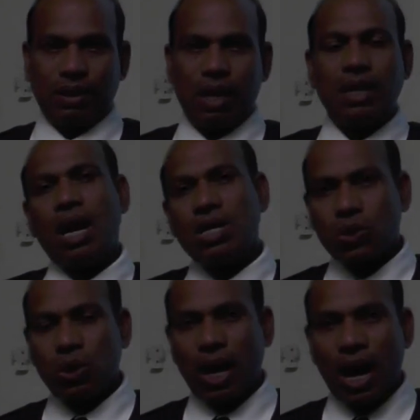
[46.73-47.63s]
and
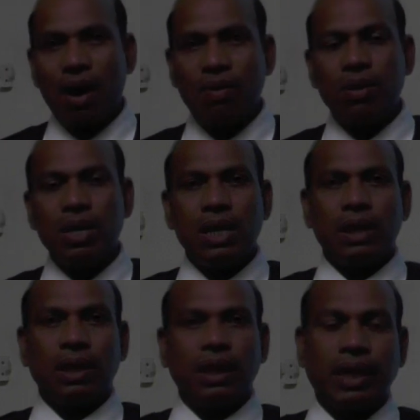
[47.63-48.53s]
also have
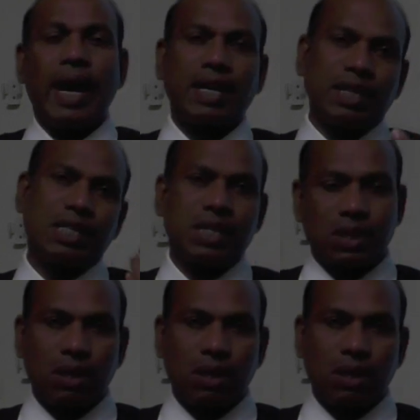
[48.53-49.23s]
characteristics